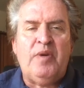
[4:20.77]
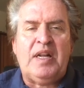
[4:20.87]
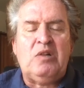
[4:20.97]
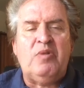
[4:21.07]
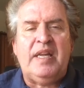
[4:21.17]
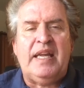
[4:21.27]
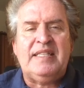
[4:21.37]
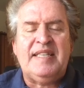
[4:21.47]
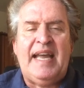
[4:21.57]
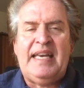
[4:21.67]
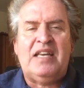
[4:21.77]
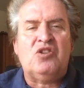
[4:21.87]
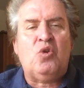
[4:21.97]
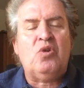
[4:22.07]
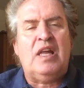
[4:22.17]
including a side and a
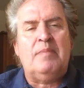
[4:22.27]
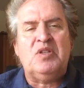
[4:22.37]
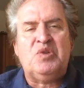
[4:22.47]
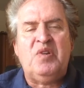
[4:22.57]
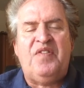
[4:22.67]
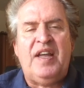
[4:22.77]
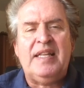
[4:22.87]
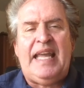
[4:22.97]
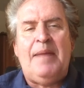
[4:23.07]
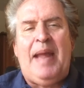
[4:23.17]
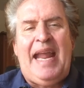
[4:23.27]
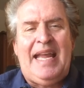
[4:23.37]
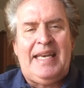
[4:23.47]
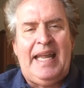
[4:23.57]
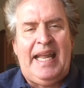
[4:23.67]
total on a Missouri Valley game
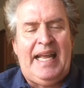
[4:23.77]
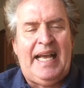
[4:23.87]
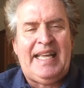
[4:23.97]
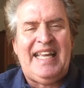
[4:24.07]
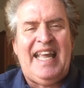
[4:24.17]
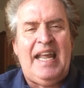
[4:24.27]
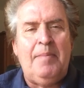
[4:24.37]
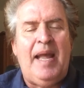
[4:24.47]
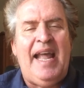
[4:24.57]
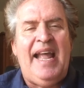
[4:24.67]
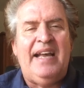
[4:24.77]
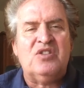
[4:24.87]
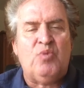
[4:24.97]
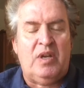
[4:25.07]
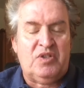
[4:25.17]
and a hockey game as well.